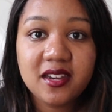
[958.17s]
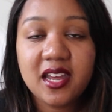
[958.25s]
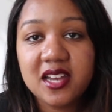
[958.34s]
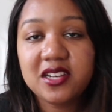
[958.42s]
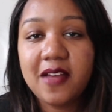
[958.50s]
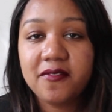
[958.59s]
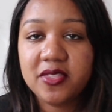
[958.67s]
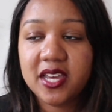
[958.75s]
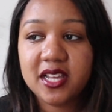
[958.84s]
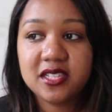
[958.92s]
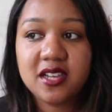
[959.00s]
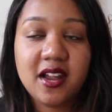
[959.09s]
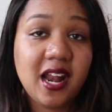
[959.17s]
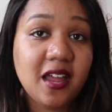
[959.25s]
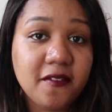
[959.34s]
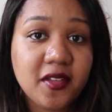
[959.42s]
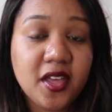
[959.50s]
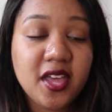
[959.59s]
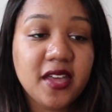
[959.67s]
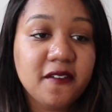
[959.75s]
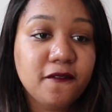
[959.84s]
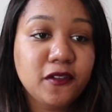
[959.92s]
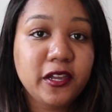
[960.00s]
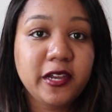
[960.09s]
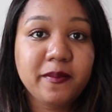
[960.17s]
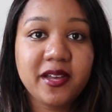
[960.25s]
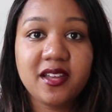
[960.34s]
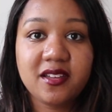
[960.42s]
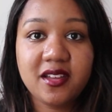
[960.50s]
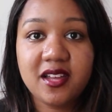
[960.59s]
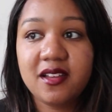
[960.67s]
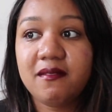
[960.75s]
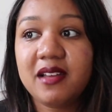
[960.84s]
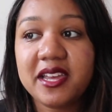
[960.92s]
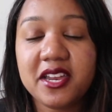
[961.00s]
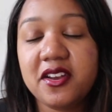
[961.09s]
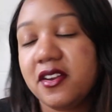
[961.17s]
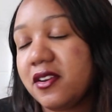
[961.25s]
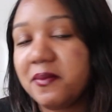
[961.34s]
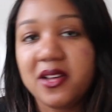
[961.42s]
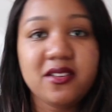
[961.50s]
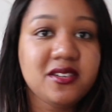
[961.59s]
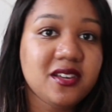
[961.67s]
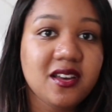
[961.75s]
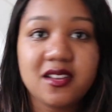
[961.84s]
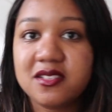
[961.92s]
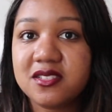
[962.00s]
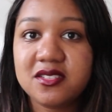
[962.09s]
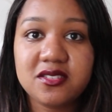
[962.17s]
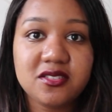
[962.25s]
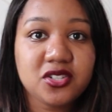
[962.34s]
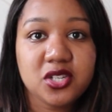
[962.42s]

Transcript: Like, I love theatre, I love food, but I couldn't multitask to do the